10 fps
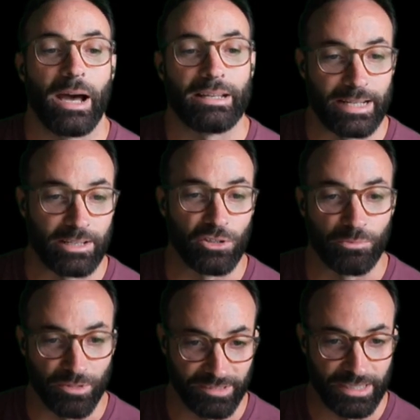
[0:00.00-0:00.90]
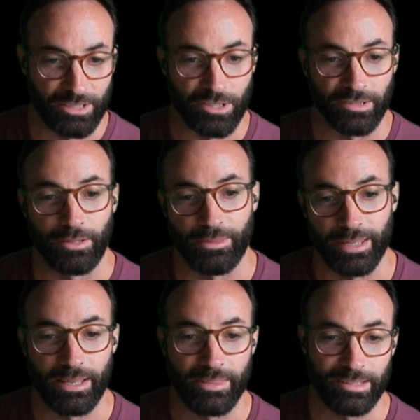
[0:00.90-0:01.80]
identical procedures. So
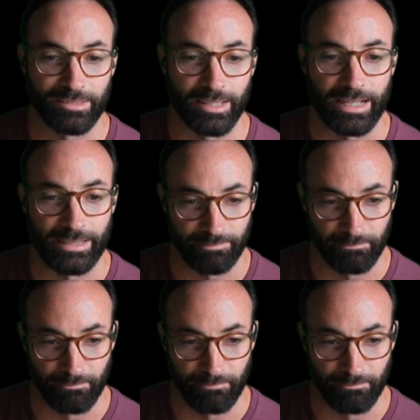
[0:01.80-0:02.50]
think of these like